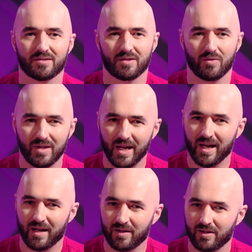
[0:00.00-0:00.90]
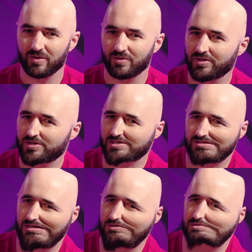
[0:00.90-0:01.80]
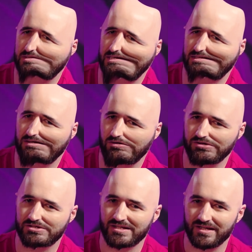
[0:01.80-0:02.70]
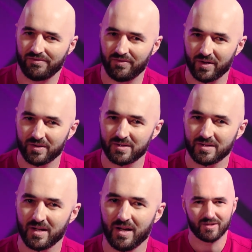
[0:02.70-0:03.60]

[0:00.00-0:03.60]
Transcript: So yeah, you're not just hallucinating logic here, folks.